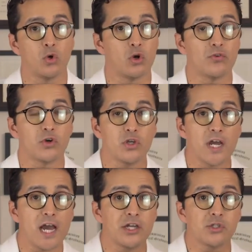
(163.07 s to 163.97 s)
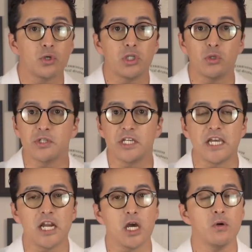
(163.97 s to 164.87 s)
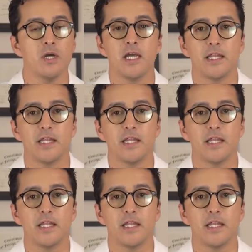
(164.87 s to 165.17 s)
or for you guys who are doing keto,